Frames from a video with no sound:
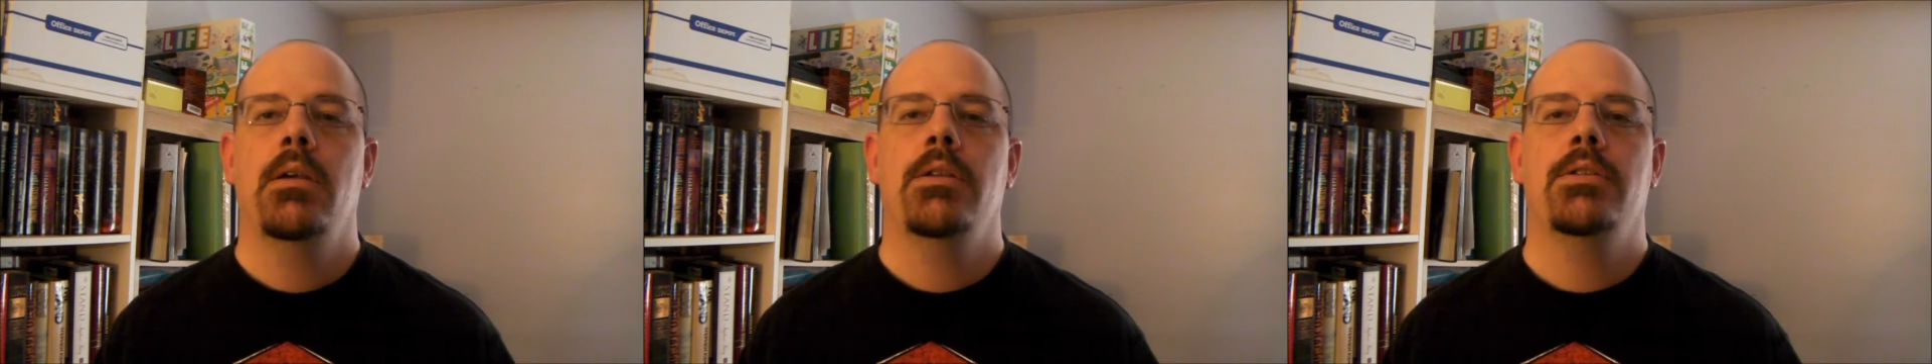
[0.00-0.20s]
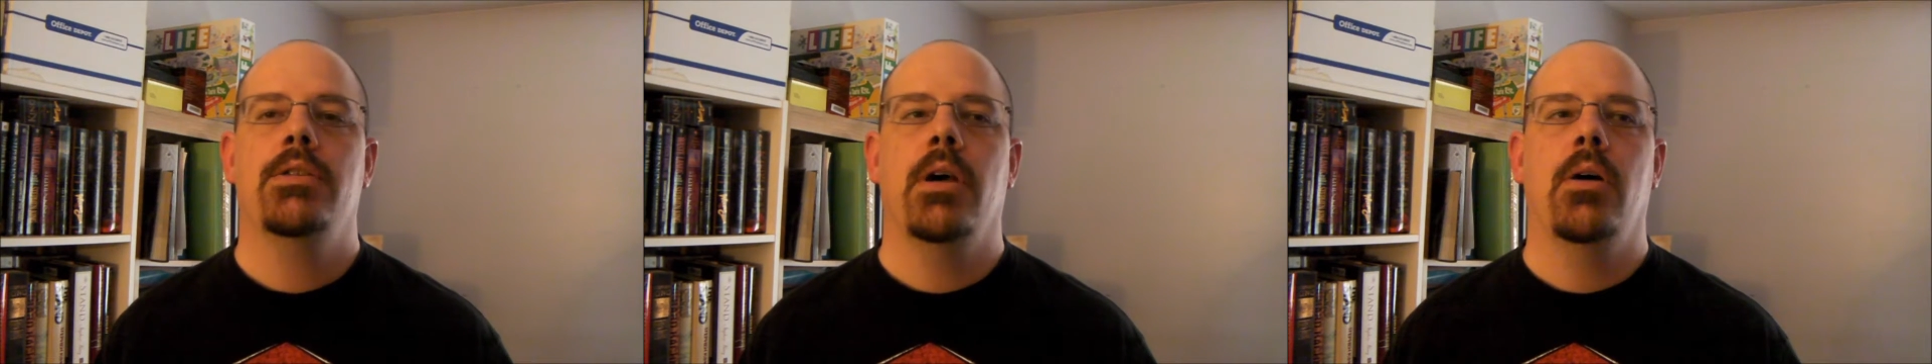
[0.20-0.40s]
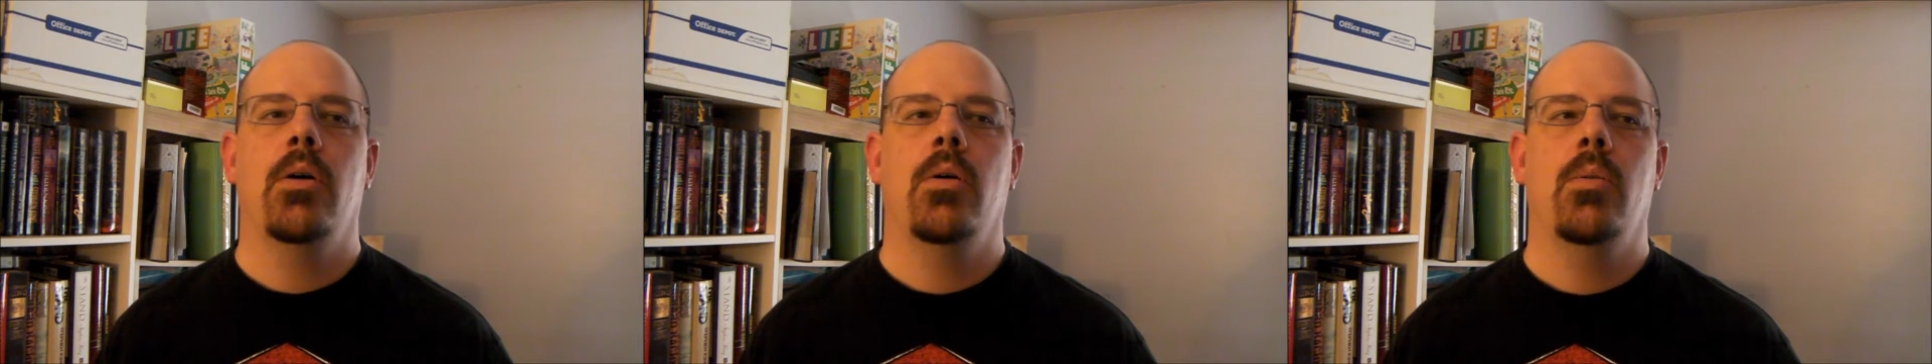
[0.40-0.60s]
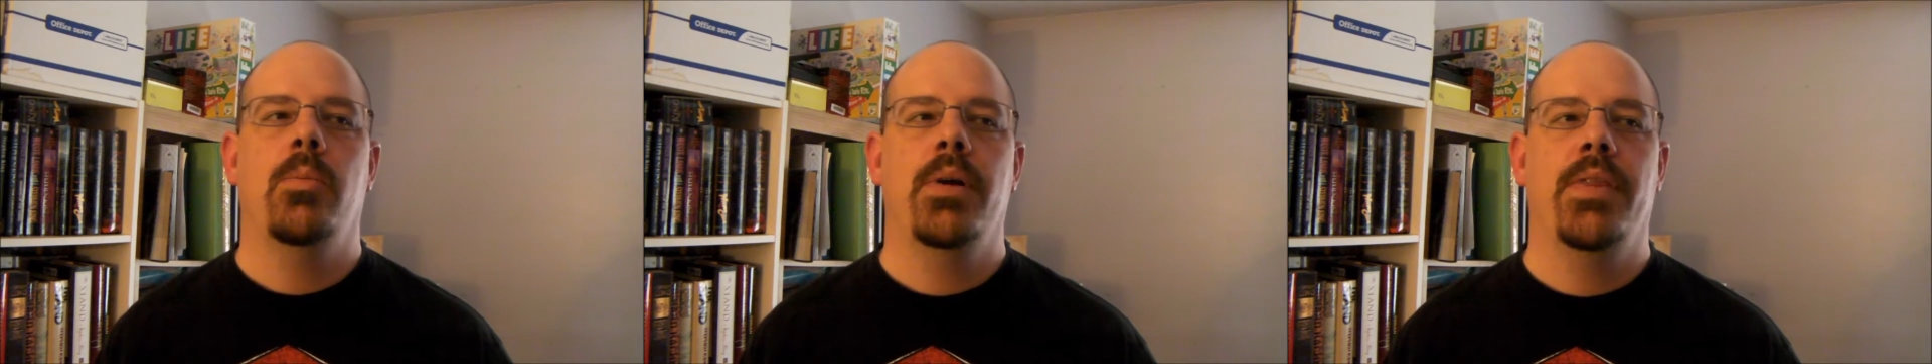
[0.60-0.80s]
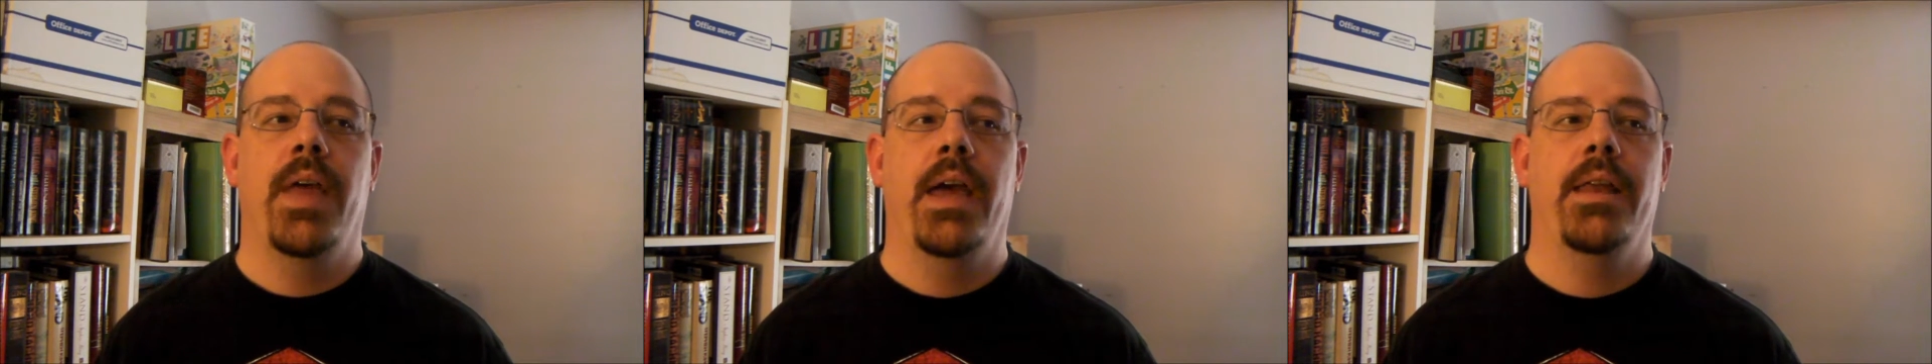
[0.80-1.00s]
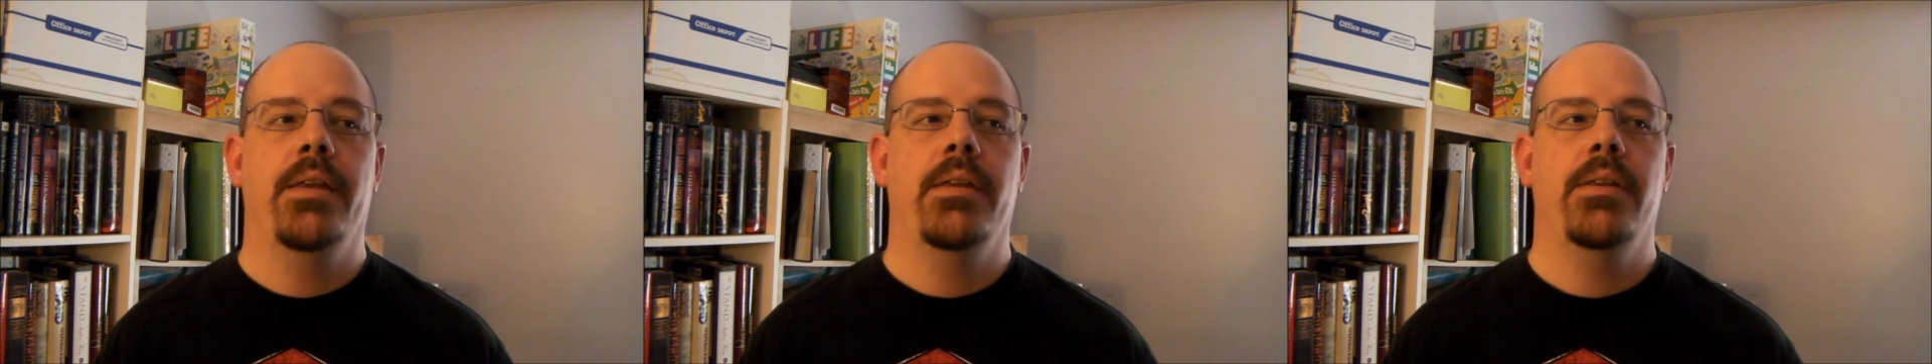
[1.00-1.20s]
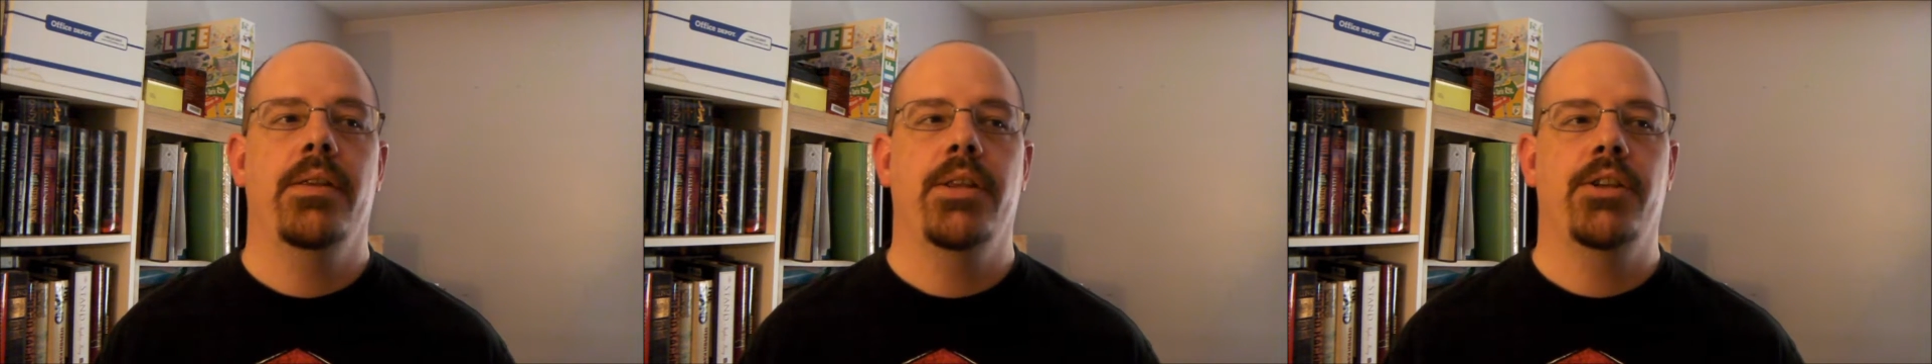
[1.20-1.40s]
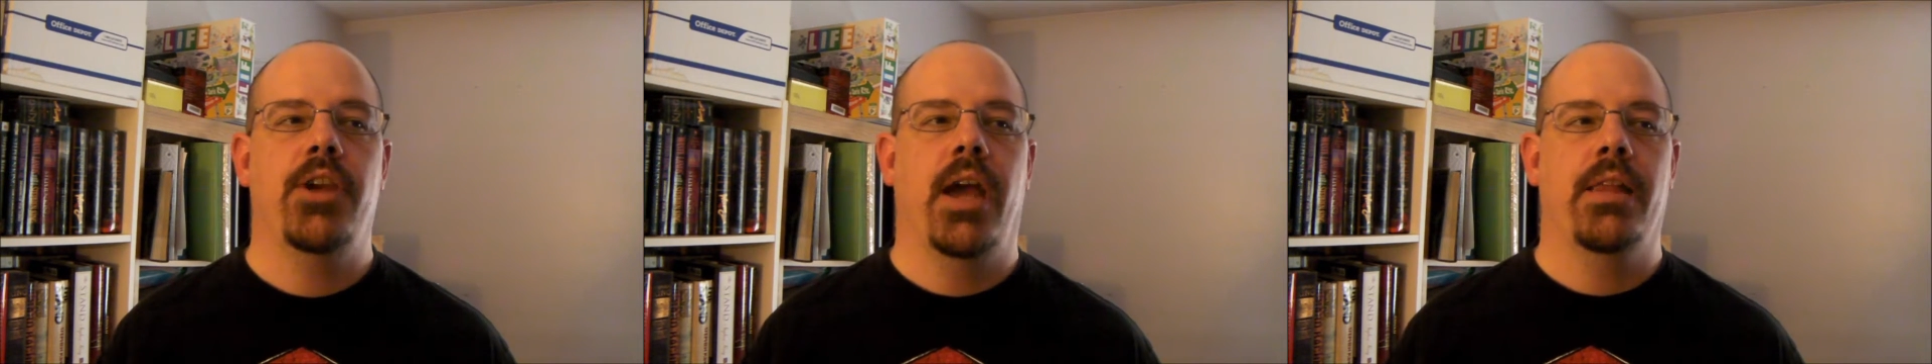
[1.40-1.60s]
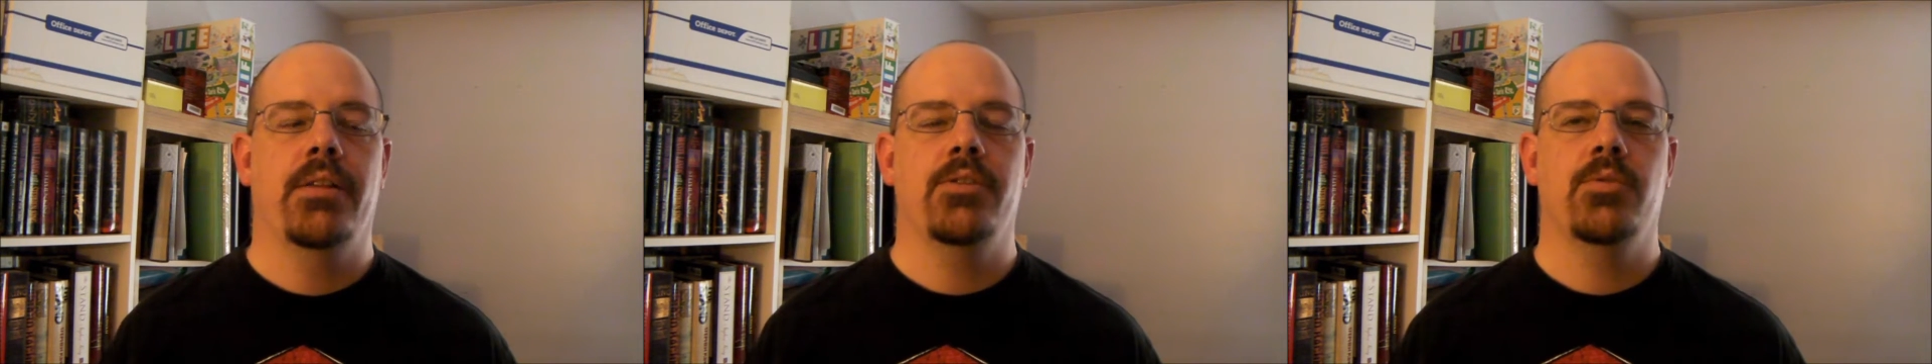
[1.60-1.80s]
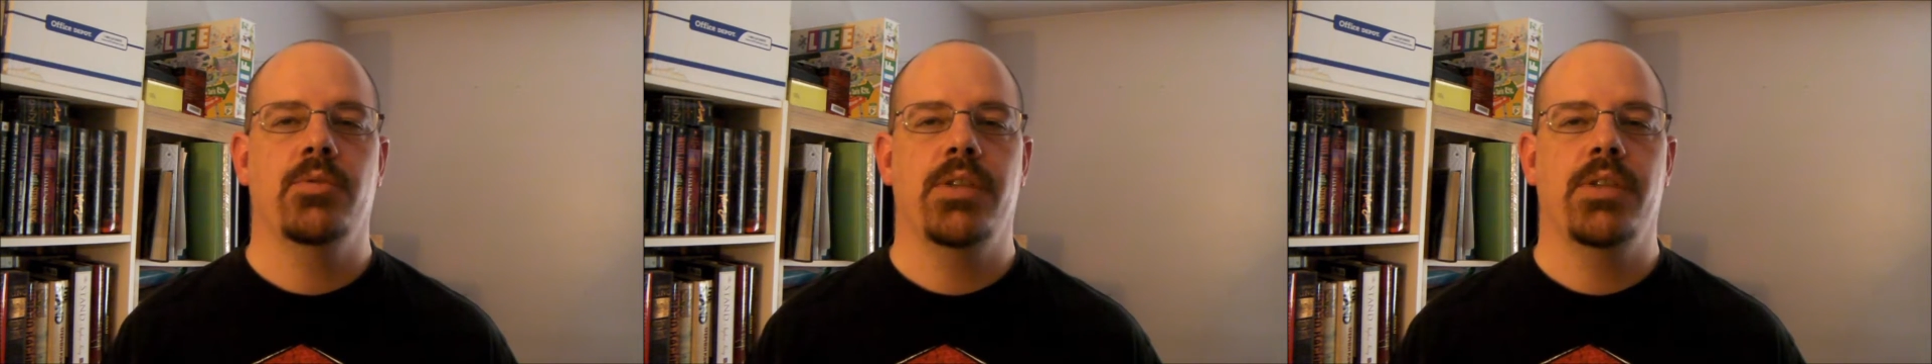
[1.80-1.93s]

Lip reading: So, but then the challenge